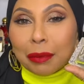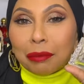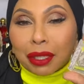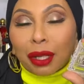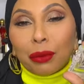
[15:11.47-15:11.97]

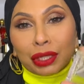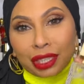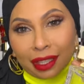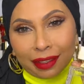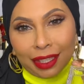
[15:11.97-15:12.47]
but I wish it
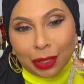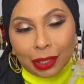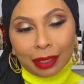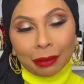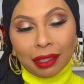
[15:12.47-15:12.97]
had 100
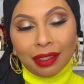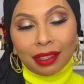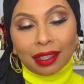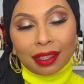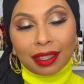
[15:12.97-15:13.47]
ml,
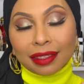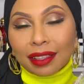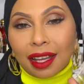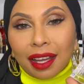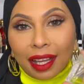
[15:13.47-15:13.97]
because
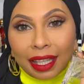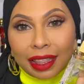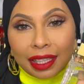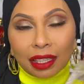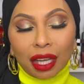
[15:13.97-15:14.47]
I
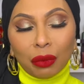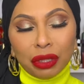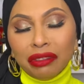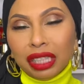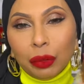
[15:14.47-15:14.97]
think I
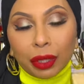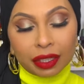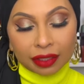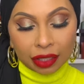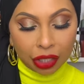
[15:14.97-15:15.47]
wouldn't really wear
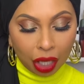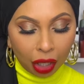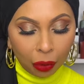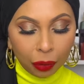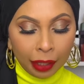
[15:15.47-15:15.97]
this
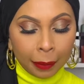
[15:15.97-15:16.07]
now,